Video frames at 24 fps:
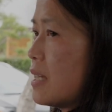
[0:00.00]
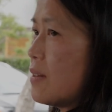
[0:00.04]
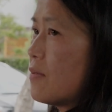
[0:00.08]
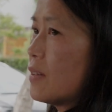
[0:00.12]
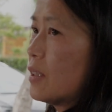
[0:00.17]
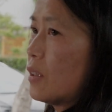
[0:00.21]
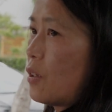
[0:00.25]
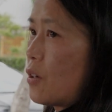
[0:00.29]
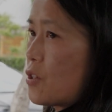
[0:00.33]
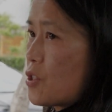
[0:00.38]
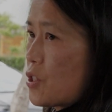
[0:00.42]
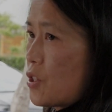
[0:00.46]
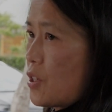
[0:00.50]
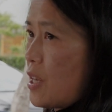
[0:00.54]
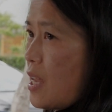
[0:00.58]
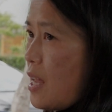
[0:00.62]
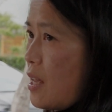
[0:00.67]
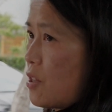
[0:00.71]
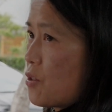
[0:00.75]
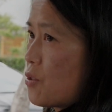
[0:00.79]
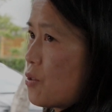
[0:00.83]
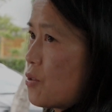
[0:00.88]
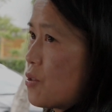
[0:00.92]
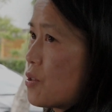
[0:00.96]
Even larger
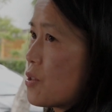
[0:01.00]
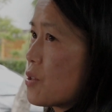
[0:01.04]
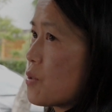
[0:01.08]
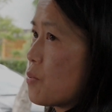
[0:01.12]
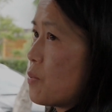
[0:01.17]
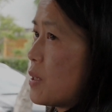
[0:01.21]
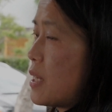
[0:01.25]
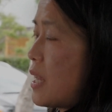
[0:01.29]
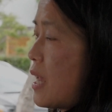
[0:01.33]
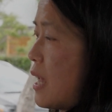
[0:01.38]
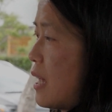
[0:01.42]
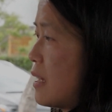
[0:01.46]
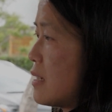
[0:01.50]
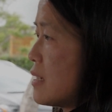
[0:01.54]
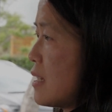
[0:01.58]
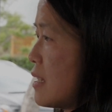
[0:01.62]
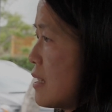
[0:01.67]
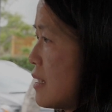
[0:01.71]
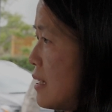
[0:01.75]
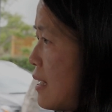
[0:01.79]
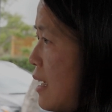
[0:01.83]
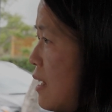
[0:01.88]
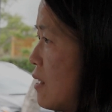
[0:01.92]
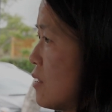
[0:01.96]
cancers, we can
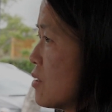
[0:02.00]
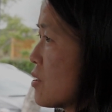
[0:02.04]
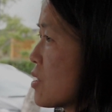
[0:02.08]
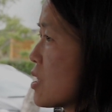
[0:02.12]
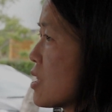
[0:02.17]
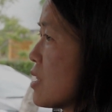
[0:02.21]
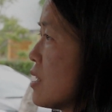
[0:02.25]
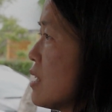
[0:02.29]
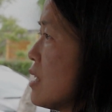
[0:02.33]
take it out.